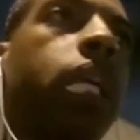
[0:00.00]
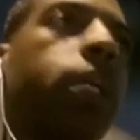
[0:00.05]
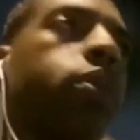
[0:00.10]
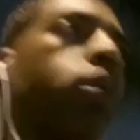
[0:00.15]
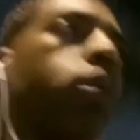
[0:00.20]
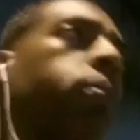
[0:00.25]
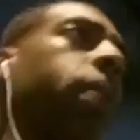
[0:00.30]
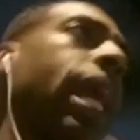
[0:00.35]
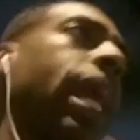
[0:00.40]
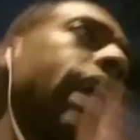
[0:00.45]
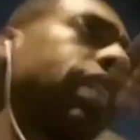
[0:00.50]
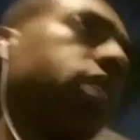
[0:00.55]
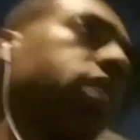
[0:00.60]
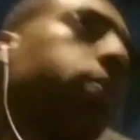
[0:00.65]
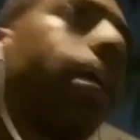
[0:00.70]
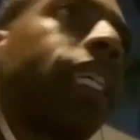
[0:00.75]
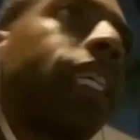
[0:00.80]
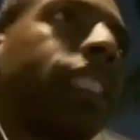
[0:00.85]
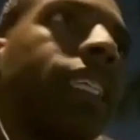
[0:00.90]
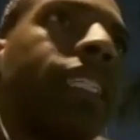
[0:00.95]
blacks and
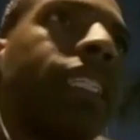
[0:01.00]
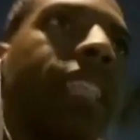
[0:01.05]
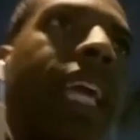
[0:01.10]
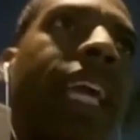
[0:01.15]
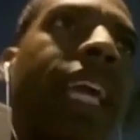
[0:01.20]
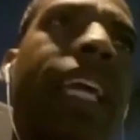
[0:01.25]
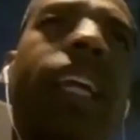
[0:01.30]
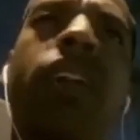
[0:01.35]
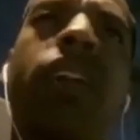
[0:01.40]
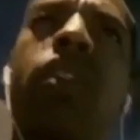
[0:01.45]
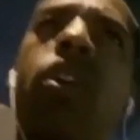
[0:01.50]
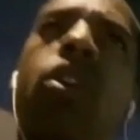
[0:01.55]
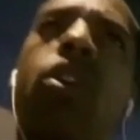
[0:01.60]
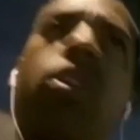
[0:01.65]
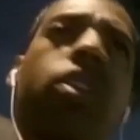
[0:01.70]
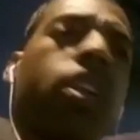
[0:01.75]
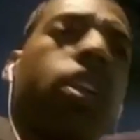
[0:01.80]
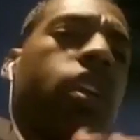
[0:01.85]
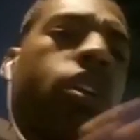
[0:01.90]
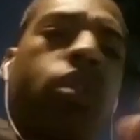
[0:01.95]
Mexicans can't get along.
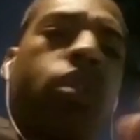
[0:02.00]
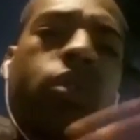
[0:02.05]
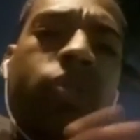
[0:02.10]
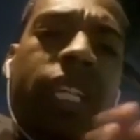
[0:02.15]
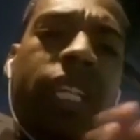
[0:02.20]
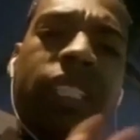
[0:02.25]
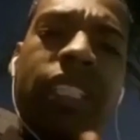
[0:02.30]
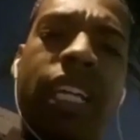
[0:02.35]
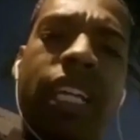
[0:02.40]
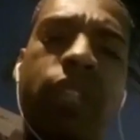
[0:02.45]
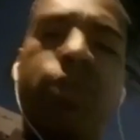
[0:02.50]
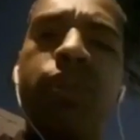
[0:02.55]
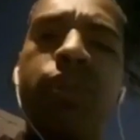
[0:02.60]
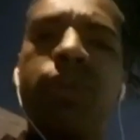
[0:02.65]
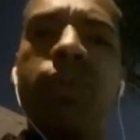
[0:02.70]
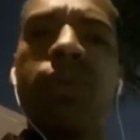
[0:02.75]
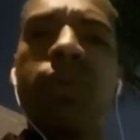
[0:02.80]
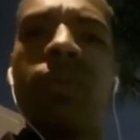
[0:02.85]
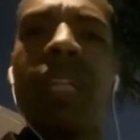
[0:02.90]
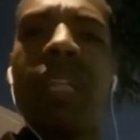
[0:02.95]
Yo, that's not true.
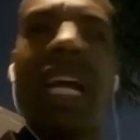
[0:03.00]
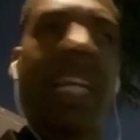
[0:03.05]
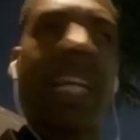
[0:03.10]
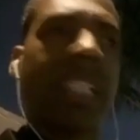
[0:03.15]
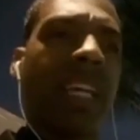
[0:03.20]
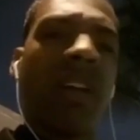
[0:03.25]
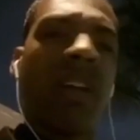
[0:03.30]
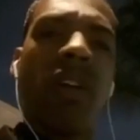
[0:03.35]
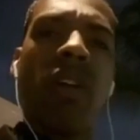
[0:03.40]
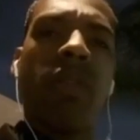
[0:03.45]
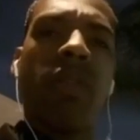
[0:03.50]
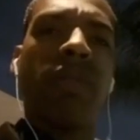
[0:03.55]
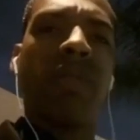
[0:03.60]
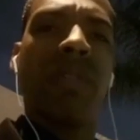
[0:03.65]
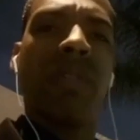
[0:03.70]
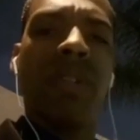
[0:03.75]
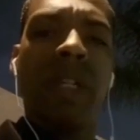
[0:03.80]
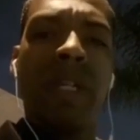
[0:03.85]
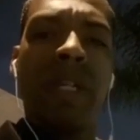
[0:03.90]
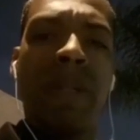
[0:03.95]
Knock that off.
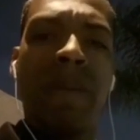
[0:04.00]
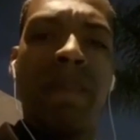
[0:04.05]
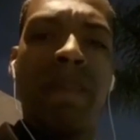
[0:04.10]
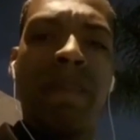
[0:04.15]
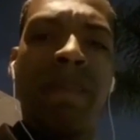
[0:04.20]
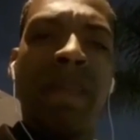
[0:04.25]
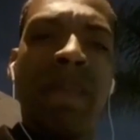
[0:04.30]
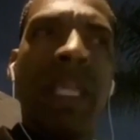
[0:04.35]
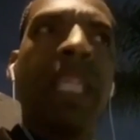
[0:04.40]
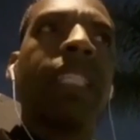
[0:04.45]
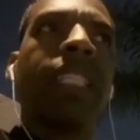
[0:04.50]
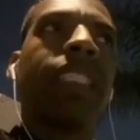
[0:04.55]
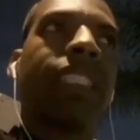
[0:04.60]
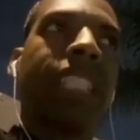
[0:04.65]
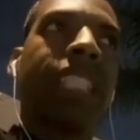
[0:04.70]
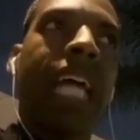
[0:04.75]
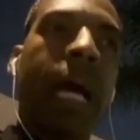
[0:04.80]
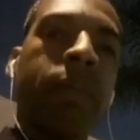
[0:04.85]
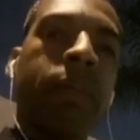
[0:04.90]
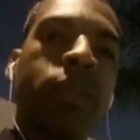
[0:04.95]

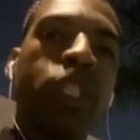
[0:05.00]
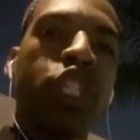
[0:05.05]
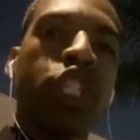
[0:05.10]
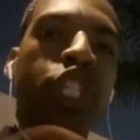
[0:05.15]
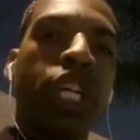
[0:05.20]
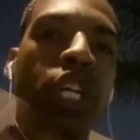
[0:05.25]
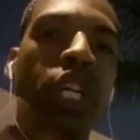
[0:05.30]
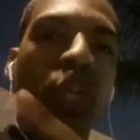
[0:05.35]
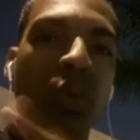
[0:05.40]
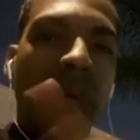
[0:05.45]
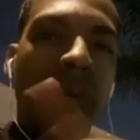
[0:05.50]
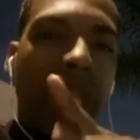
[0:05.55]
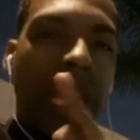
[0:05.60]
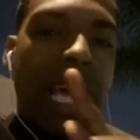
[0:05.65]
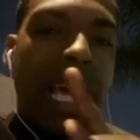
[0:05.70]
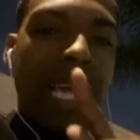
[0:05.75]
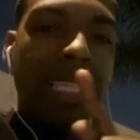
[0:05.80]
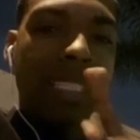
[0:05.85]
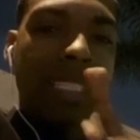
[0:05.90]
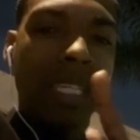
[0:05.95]
Stop
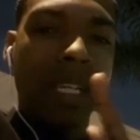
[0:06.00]
generalizing.